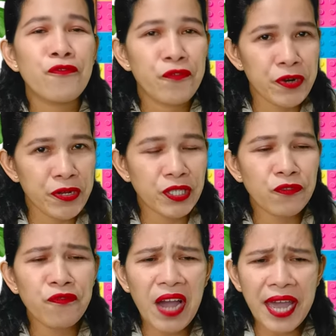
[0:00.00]
First,
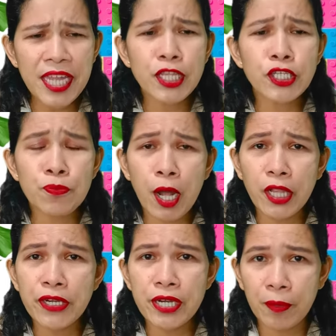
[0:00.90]
find the
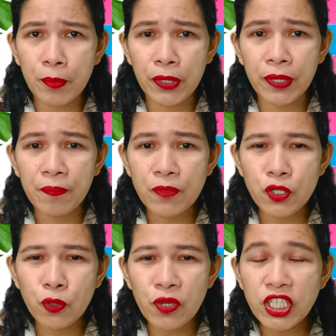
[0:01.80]
smaller number.
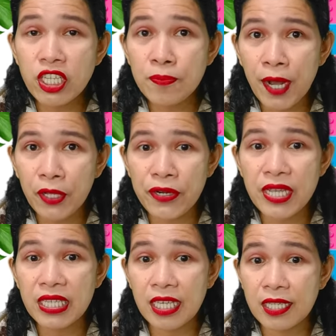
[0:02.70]
So which is smaller?
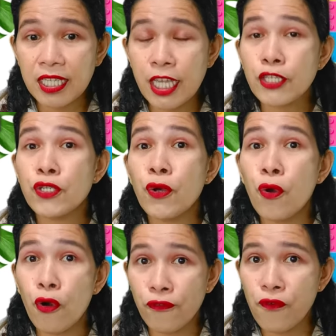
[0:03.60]
Is it 6
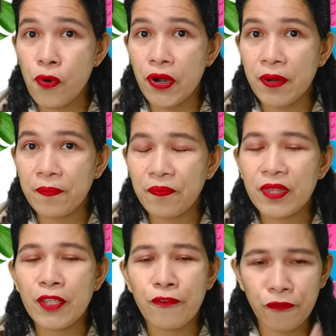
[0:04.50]
or 4?
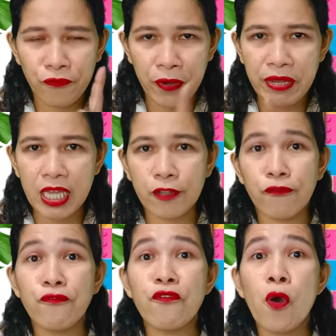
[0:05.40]
Very good.
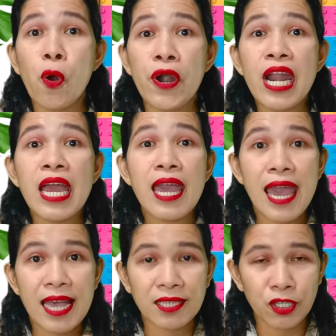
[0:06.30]
4
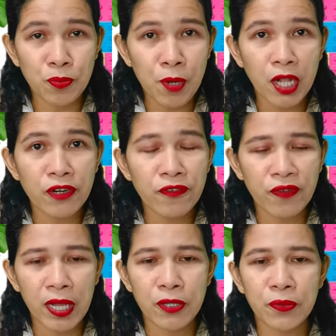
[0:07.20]
has the smaller
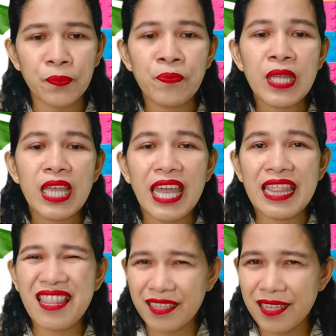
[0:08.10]
value, and
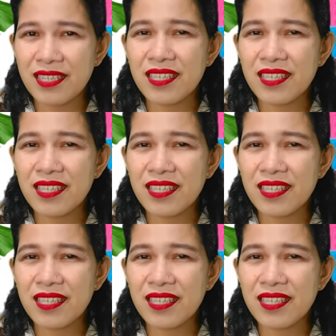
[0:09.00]
that is